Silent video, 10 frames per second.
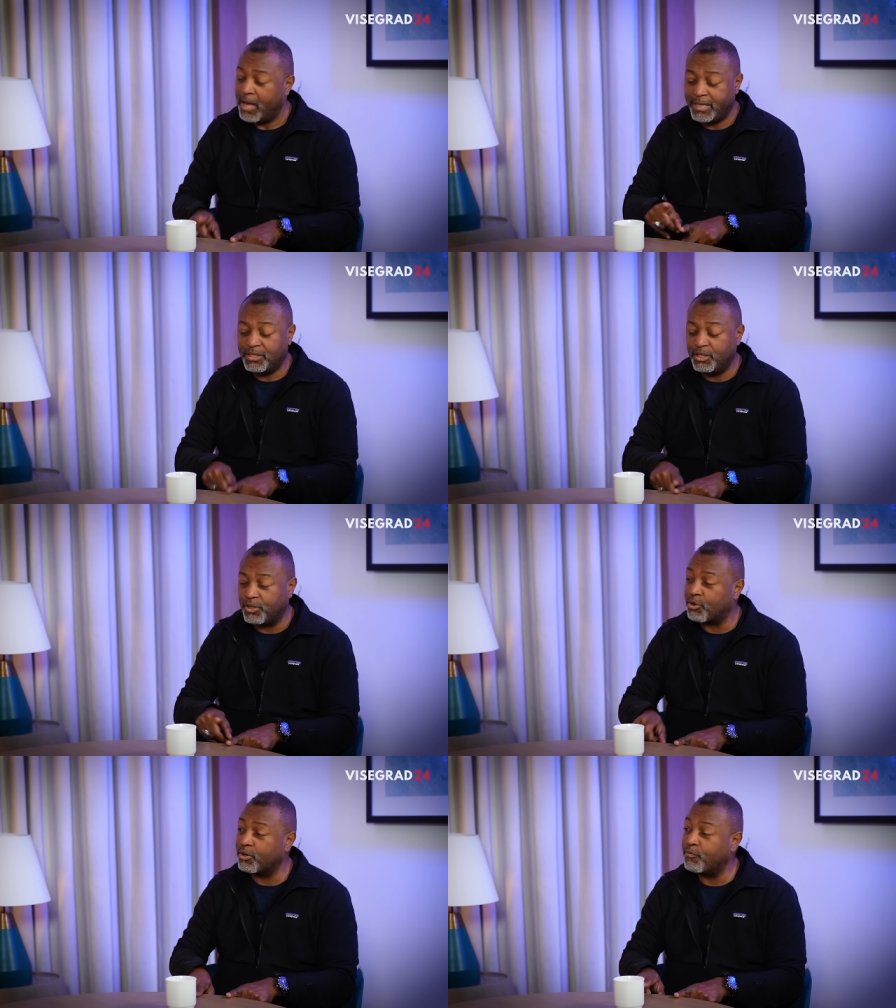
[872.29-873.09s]
18 to
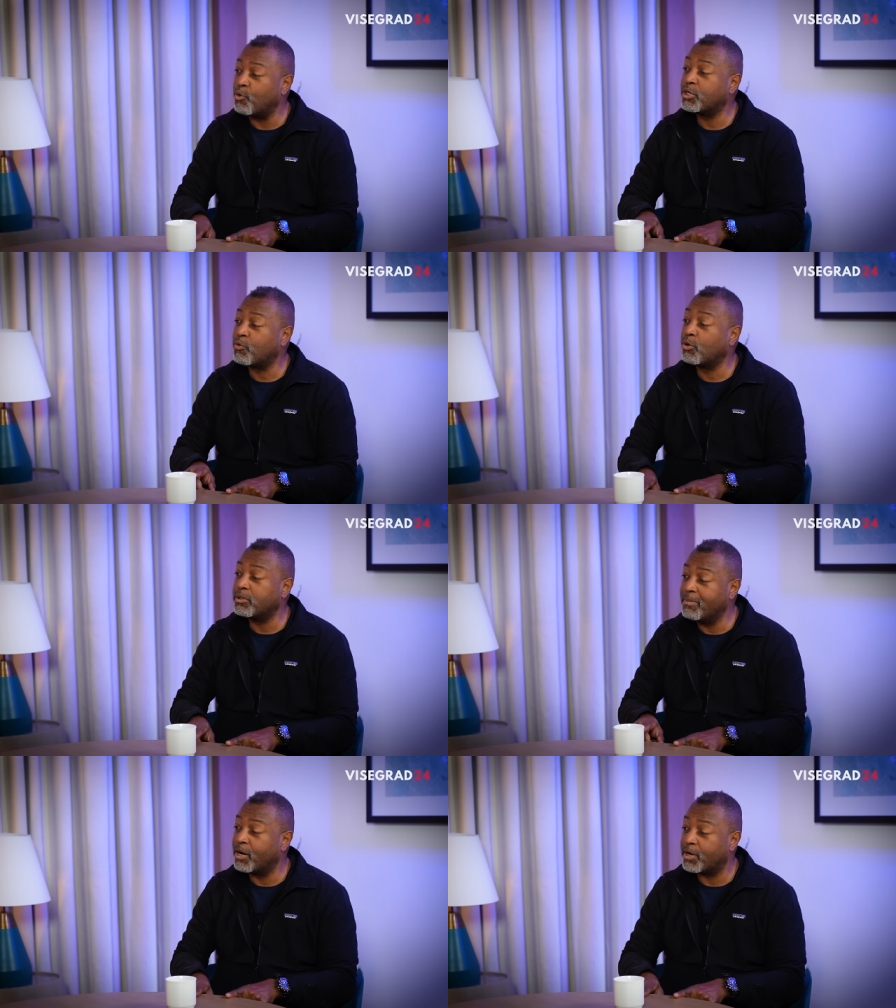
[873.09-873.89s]
34 year old
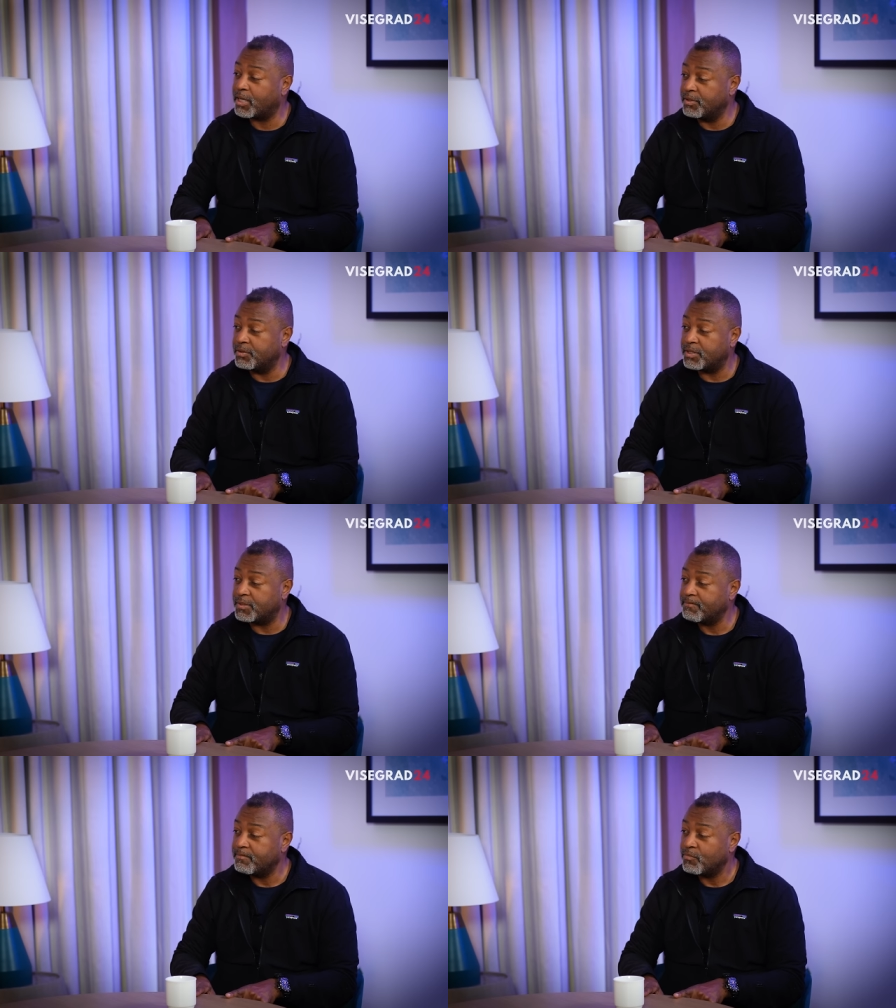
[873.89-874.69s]
Americans
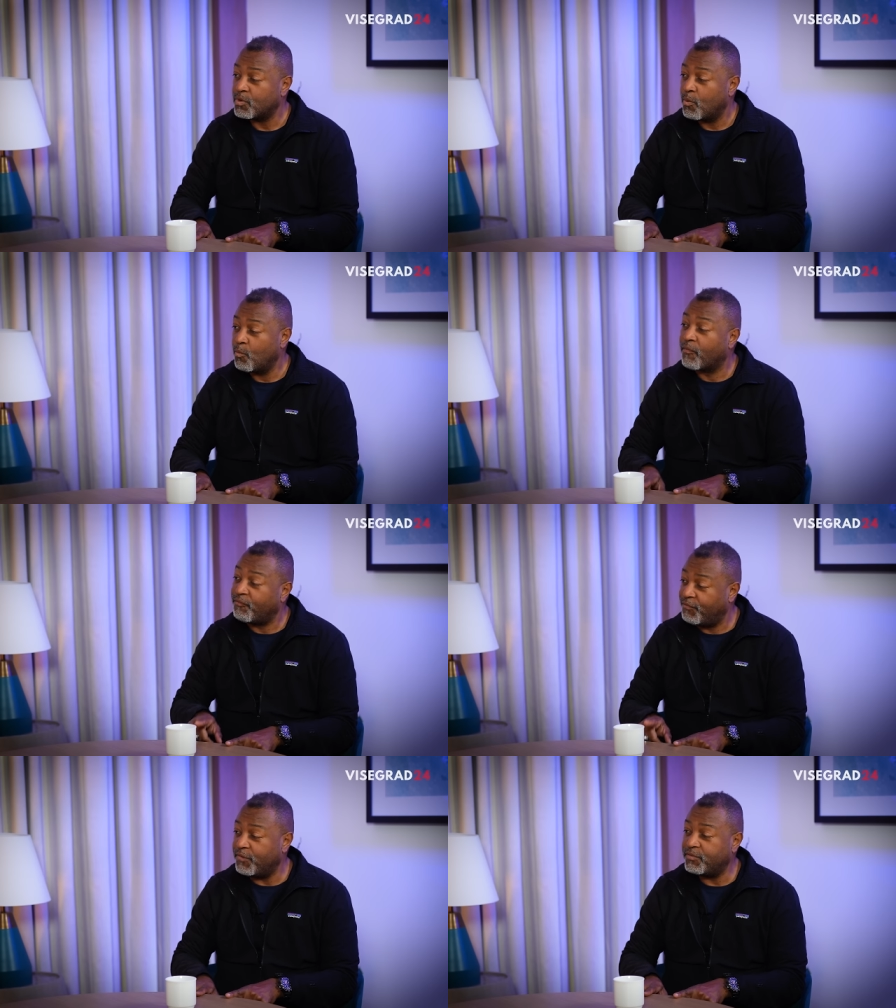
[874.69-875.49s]
were
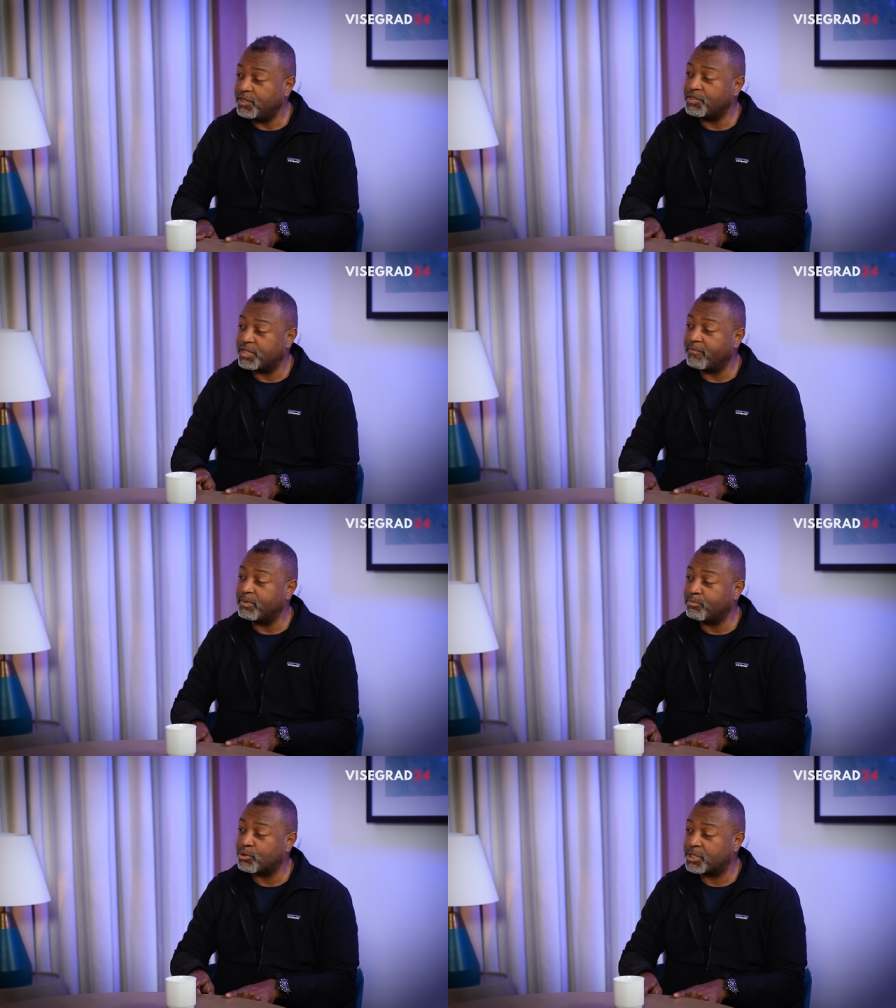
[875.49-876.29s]

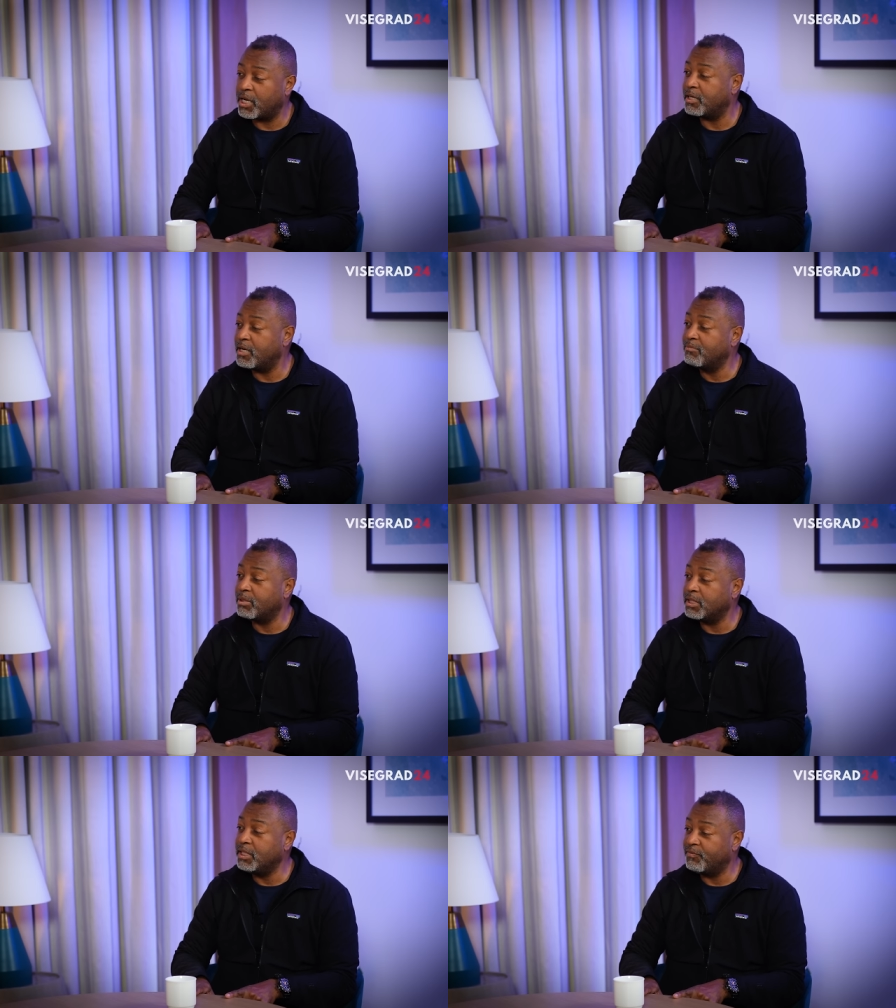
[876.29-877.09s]
57% in
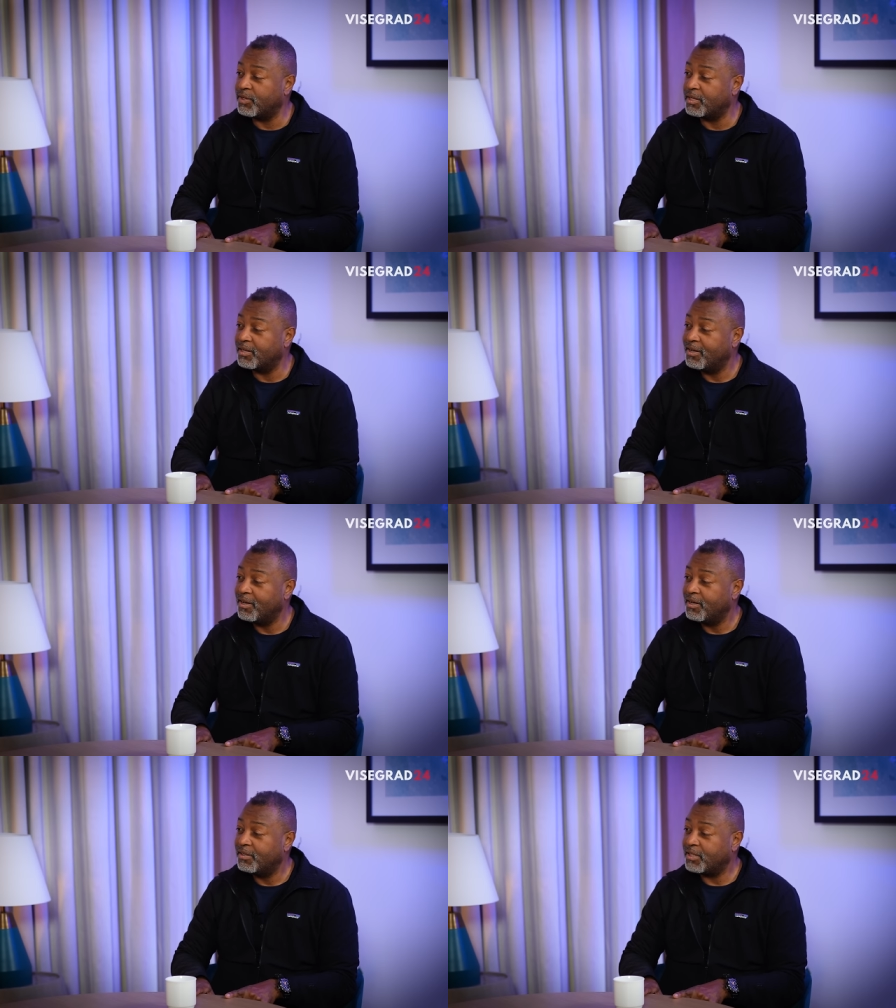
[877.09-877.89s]
believing
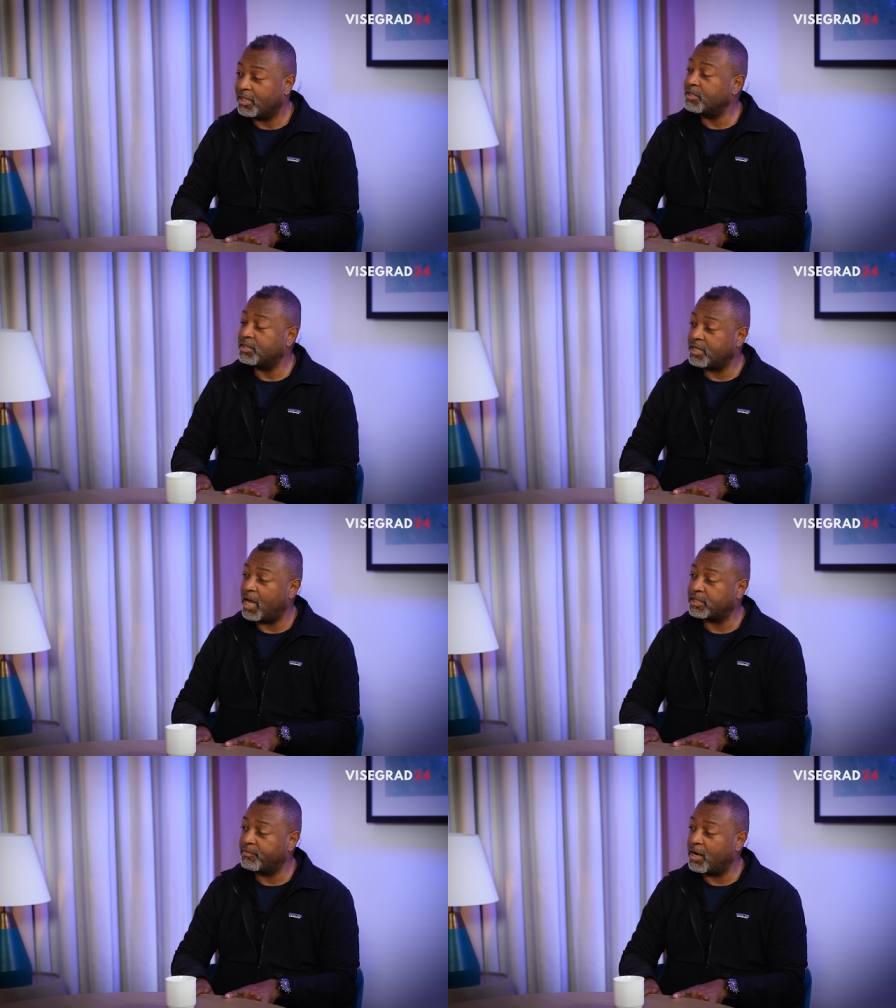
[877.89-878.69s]
that the
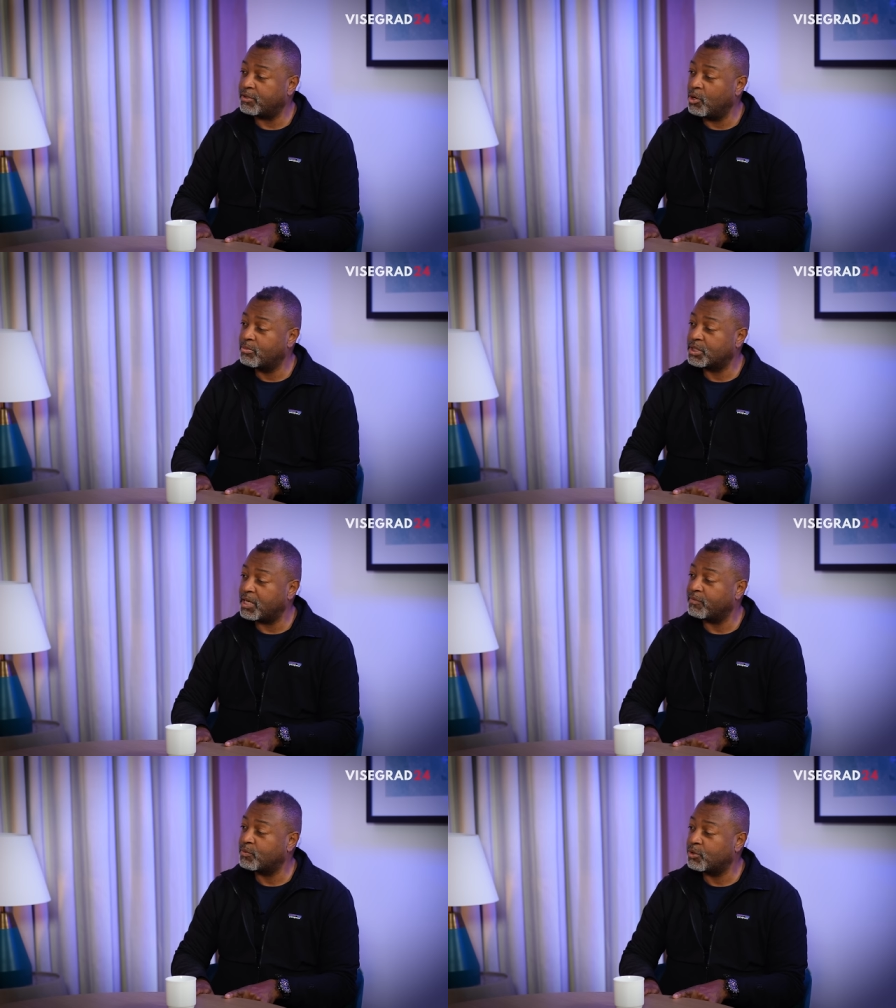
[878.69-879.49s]
attacks of October
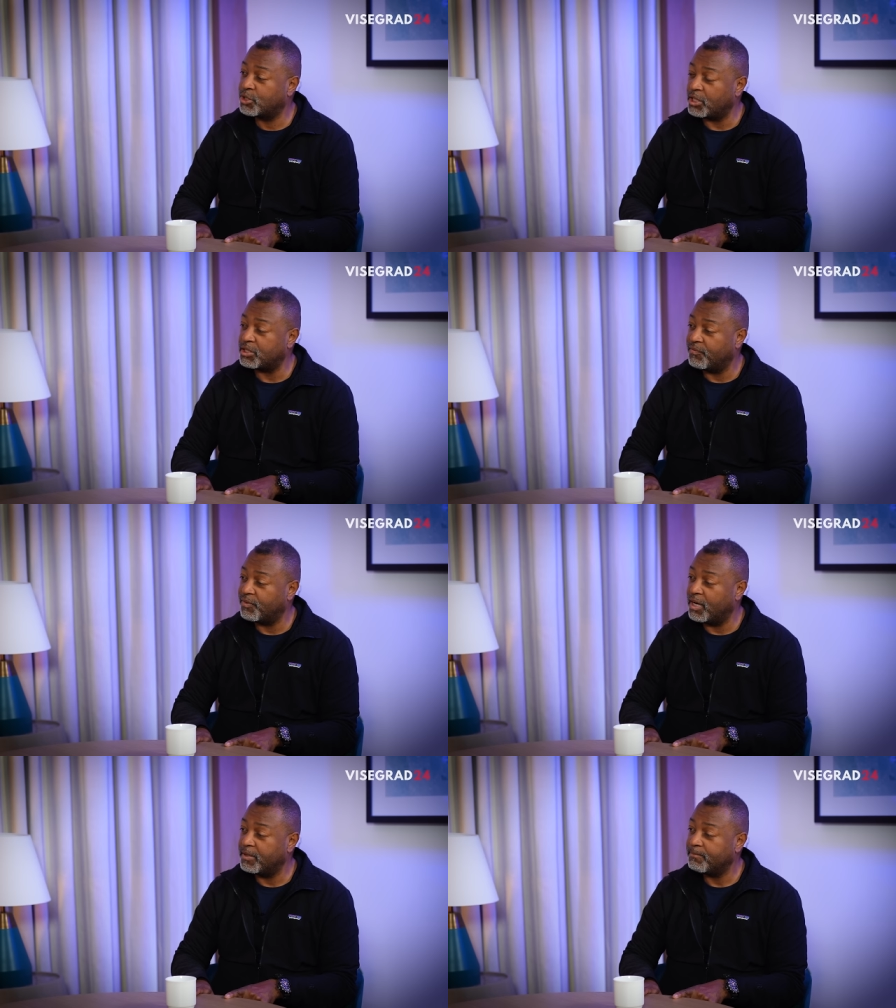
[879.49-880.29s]
7th were
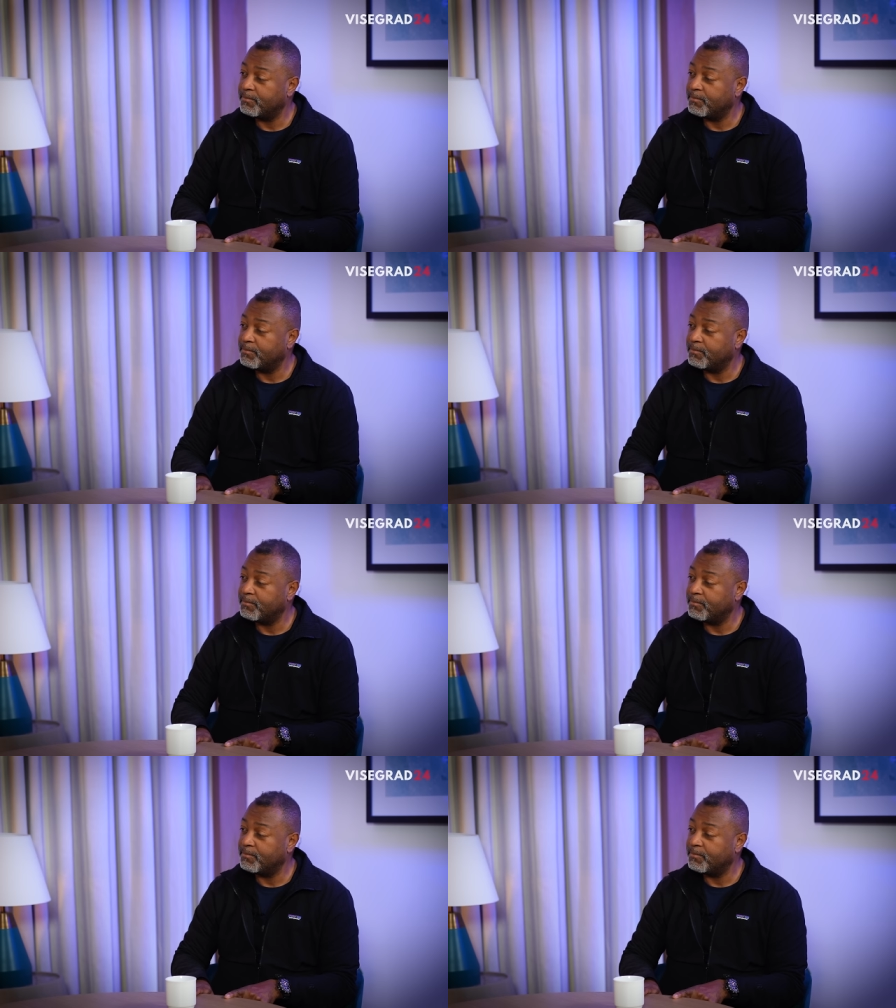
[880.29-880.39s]
justified.